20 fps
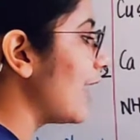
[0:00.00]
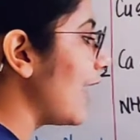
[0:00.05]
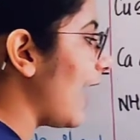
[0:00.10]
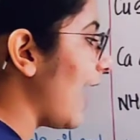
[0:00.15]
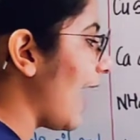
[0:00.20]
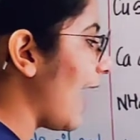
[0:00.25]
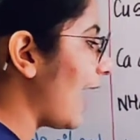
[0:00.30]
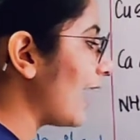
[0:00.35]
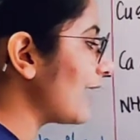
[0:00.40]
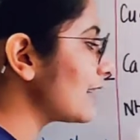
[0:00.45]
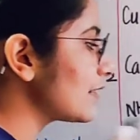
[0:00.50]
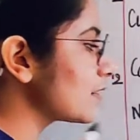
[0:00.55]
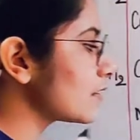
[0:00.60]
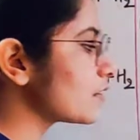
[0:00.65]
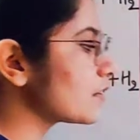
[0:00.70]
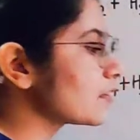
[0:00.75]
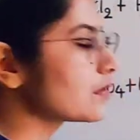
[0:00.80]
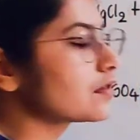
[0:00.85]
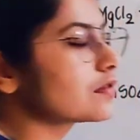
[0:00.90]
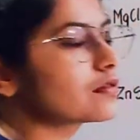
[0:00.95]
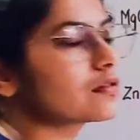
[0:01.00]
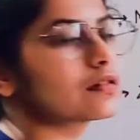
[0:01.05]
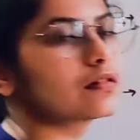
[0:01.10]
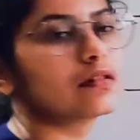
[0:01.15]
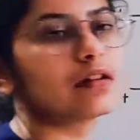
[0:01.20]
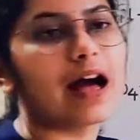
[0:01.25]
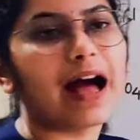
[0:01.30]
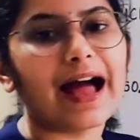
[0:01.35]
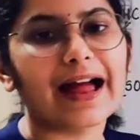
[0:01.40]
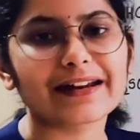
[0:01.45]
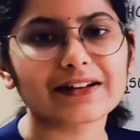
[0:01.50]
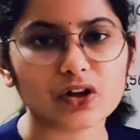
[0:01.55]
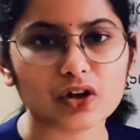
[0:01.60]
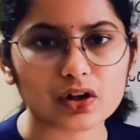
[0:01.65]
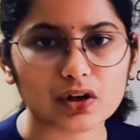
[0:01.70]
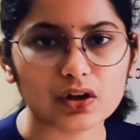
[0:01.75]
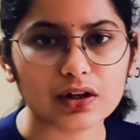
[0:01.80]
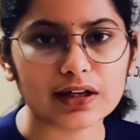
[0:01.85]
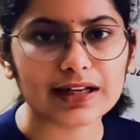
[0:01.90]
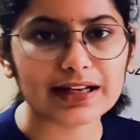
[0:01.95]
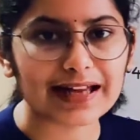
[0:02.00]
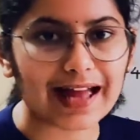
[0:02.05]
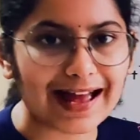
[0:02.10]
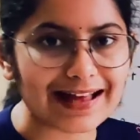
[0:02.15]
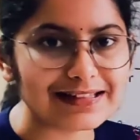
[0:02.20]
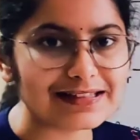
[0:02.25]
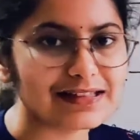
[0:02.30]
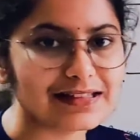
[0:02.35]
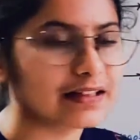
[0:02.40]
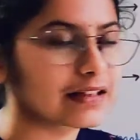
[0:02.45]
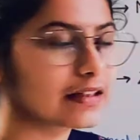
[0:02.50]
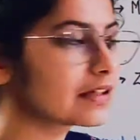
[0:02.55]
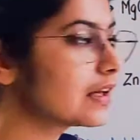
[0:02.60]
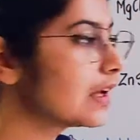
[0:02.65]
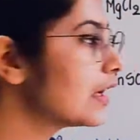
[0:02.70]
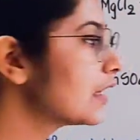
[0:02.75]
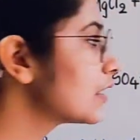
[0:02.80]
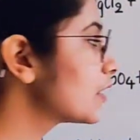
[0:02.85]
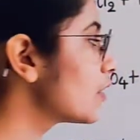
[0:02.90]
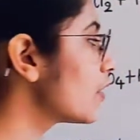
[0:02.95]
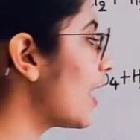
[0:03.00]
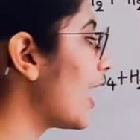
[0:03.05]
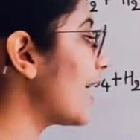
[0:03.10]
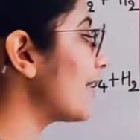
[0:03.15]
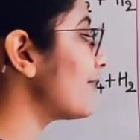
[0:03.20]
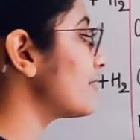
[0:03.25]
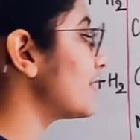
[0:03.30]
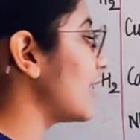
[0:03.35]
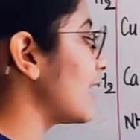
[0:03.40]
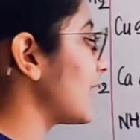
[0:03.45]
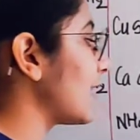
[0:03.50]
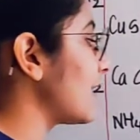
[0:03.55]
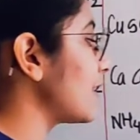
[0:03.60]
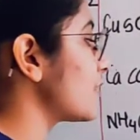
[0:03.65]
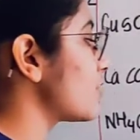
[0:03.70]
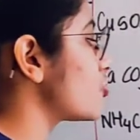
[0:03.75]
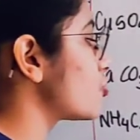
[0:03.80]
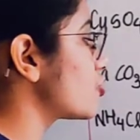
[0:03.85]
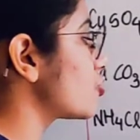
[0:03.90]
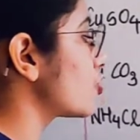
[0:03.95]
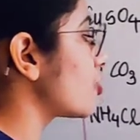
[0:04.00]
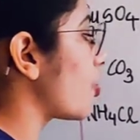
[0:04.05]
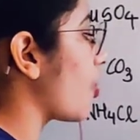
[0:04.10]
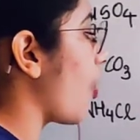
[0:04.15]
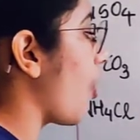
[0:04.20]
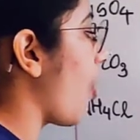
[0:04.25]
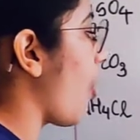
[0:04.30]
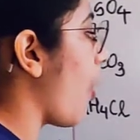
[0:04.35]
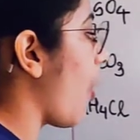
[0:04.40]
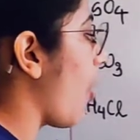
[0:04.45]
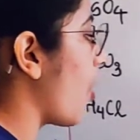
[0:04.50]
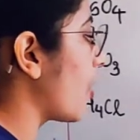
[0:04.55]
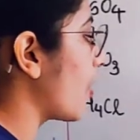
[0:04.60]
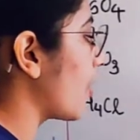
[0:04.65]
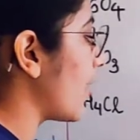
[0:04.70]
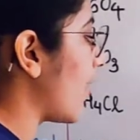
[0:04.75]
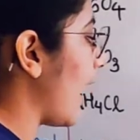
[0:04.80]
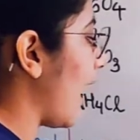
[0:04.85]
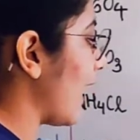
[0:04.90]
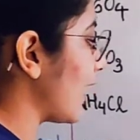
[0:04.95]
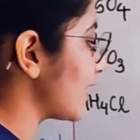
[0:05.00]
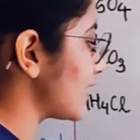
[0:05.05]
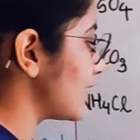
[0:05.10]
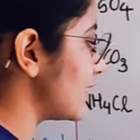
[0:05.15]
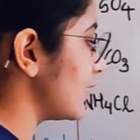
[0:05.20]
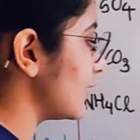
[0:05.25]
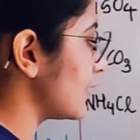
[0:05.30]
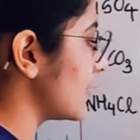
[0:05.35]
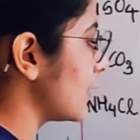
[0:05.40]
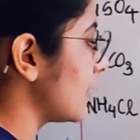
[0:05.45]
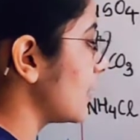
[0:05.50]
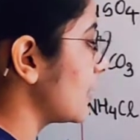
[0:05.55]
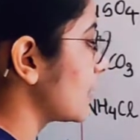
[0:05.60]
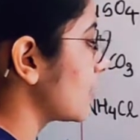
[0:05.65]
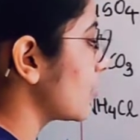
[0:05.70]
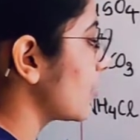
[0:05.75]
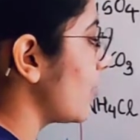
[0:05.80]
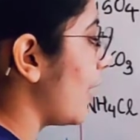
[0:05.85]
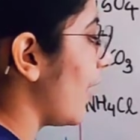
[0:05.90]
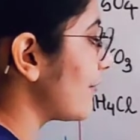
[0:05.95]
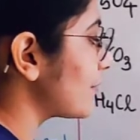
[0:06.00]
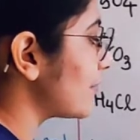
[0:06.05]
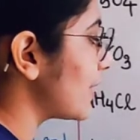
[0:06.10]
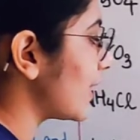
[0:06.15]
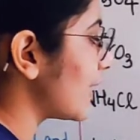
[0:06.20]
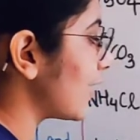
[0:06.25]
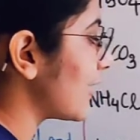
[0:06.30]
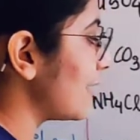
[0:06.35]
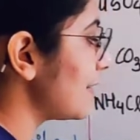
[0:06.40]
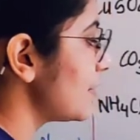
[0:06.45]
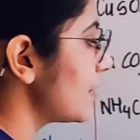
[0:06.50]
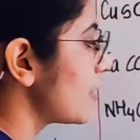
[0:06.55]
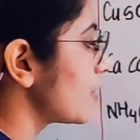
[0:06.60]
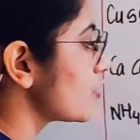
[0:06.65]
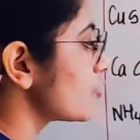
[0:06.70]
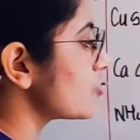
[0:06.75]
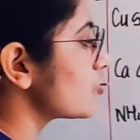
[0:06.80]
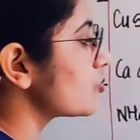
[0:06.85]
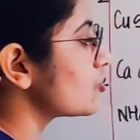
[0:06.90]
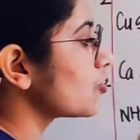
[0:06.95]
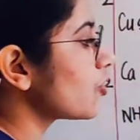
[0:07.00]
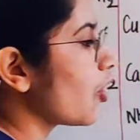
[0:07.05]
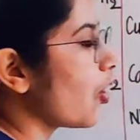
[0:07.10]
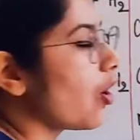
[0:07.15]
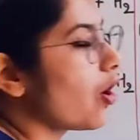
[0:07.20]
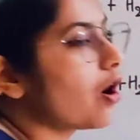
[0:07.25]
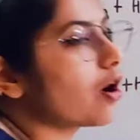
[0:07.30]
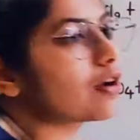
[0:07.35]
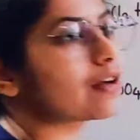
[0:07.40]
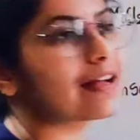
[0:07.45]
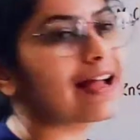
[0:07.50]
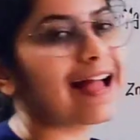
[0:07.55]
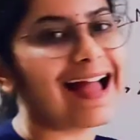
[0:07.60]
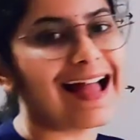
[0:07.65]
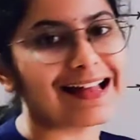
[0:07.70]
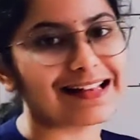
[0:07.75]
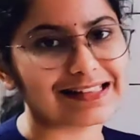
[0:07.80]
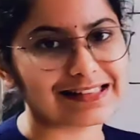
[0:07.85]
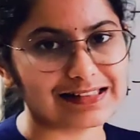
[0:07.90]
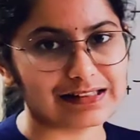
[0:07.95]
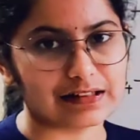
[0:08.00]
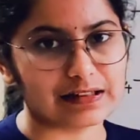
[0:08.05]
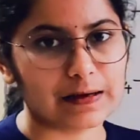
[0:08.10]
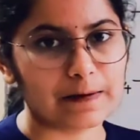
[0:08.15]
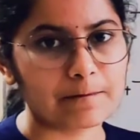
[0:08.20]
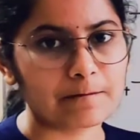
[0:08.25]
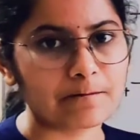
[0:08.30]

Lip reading: and hydrochloric acid, you have taken strong acid. You have taken strong acid.